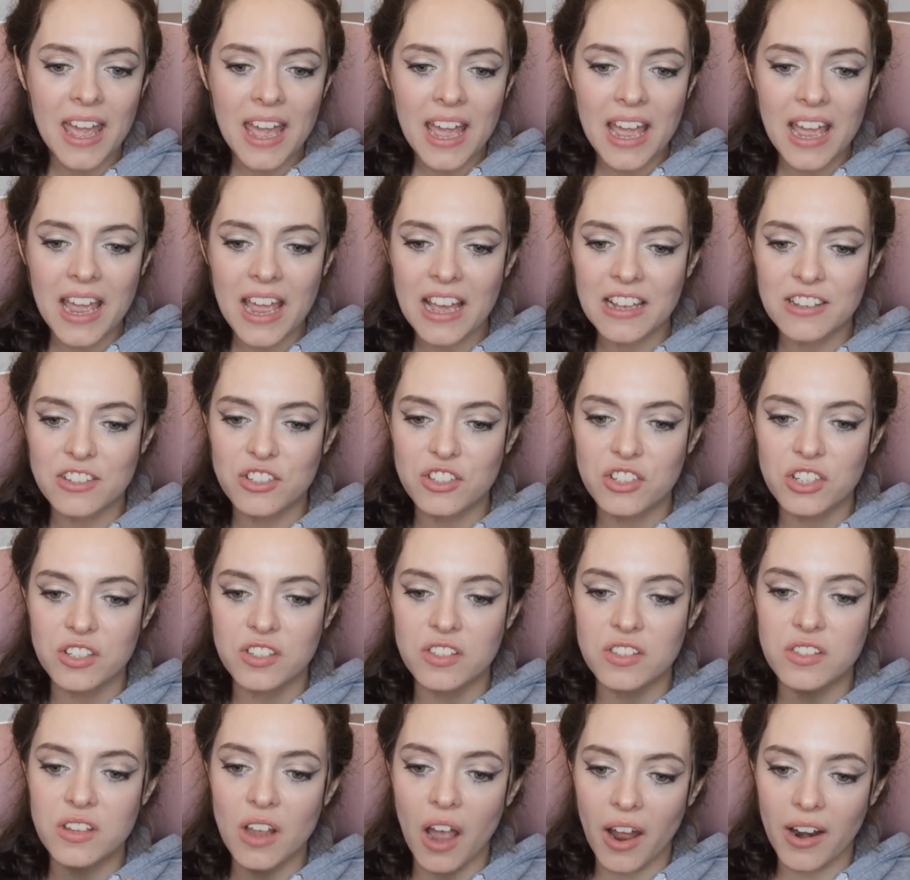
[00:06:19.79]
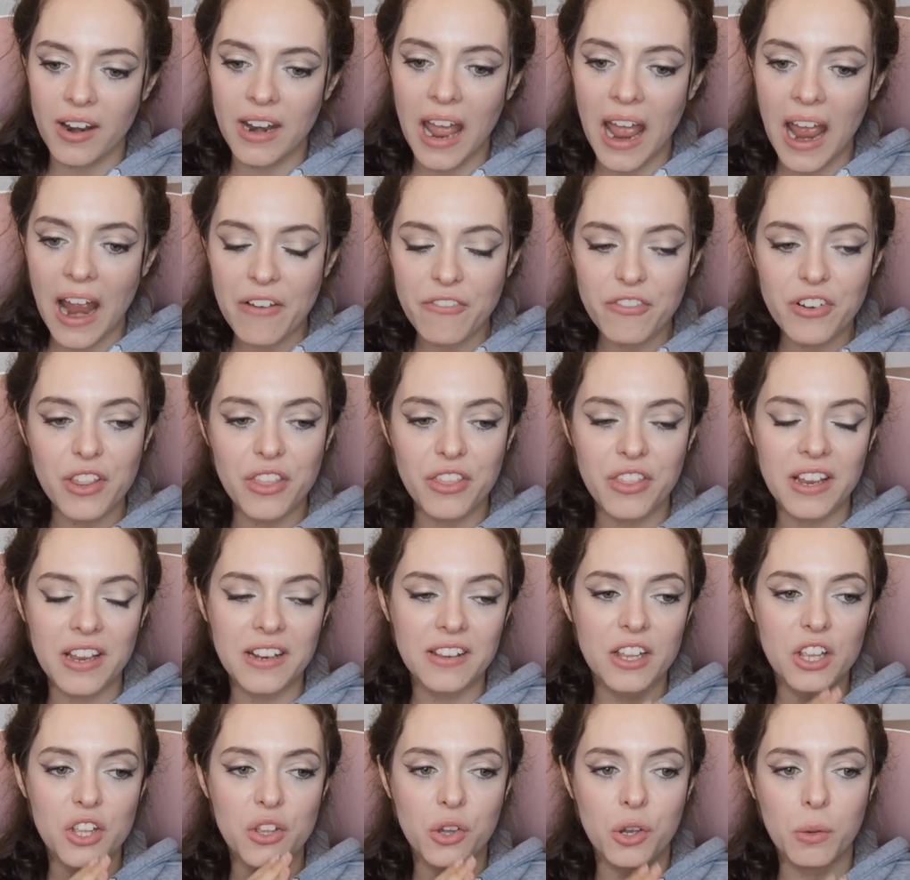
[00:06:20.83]
He has just done everything
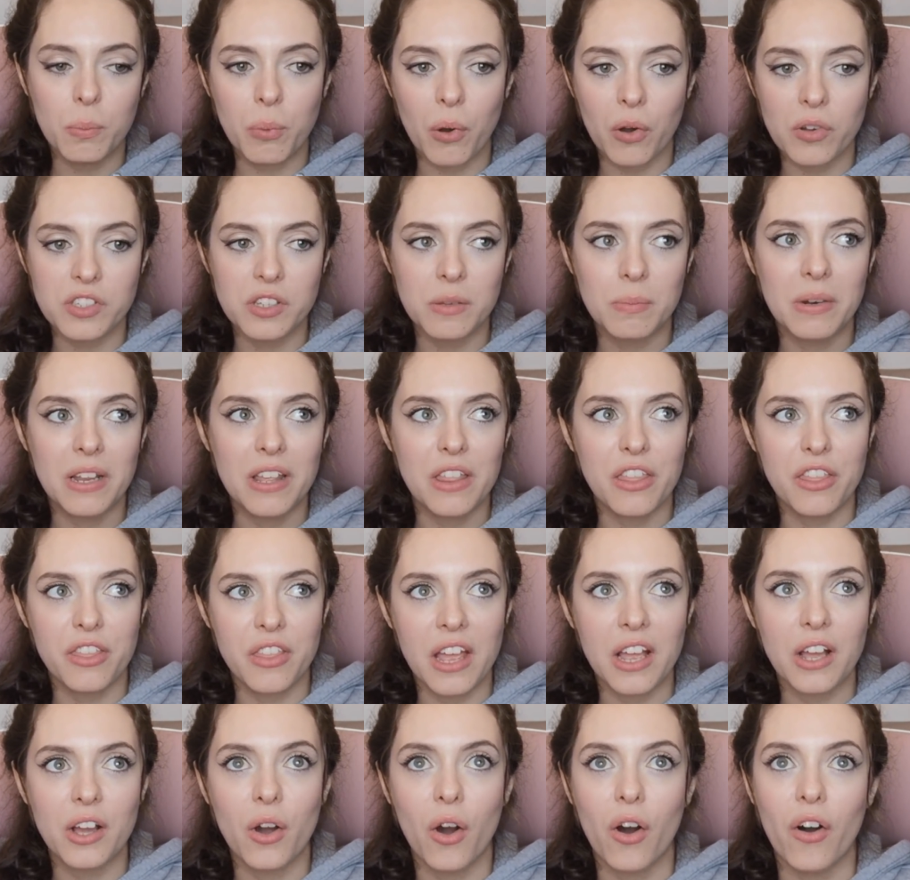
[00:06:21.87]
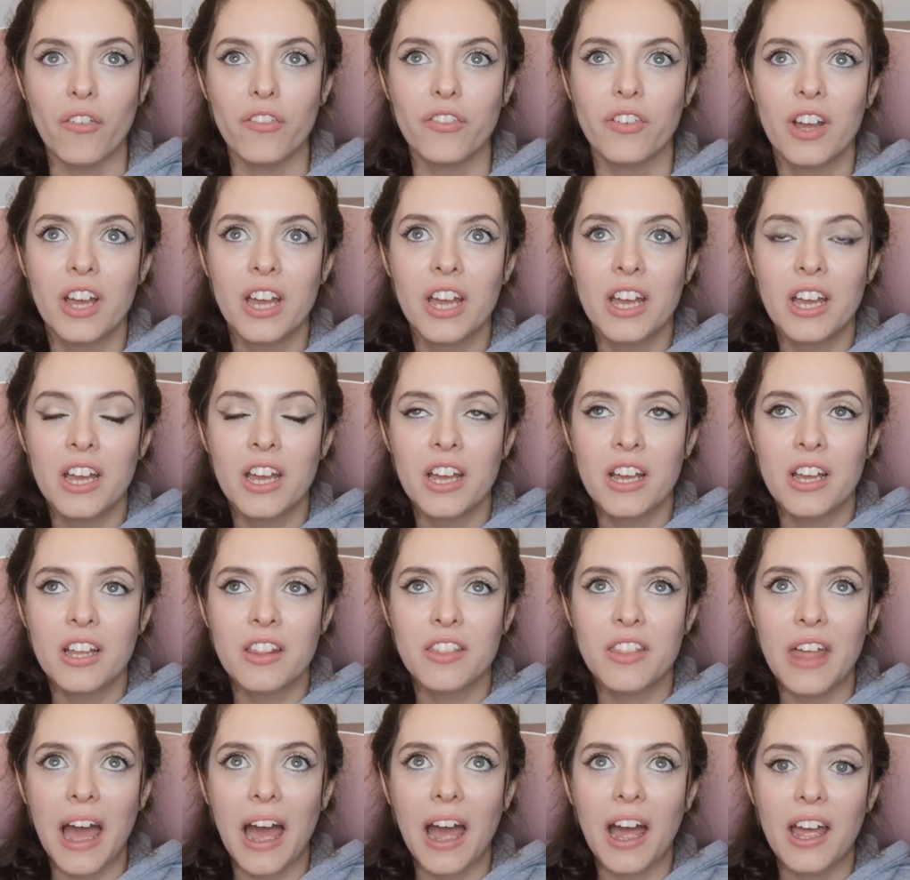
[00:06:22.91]
that you could possibly think of
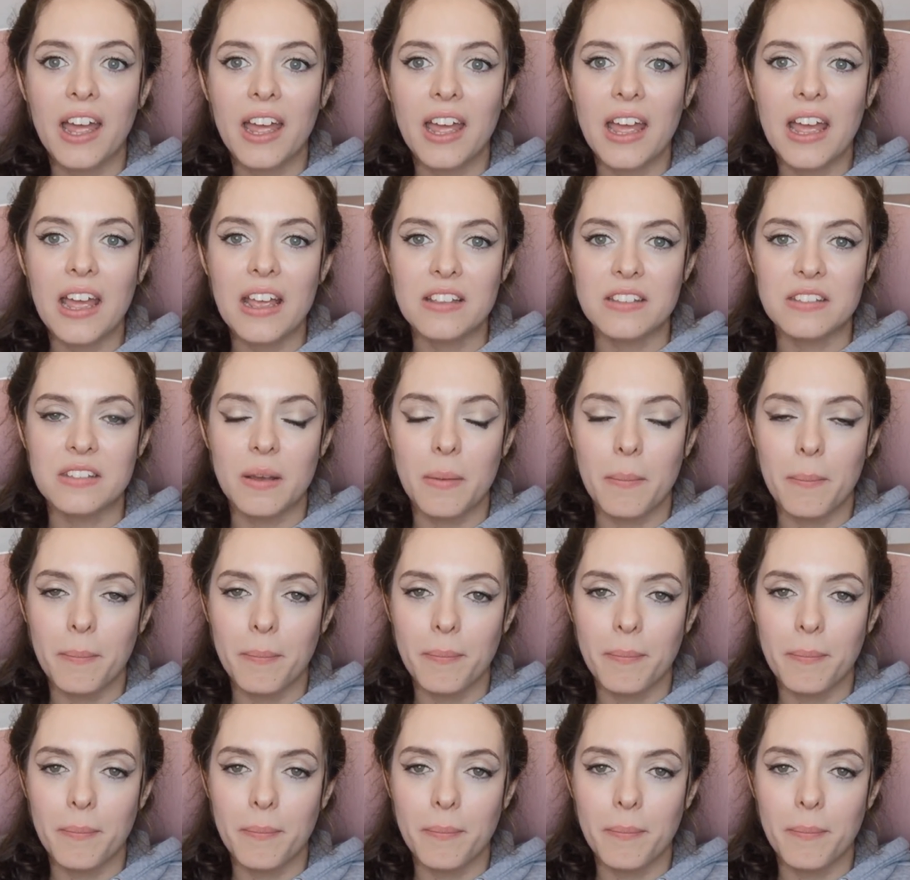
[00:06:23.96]
that is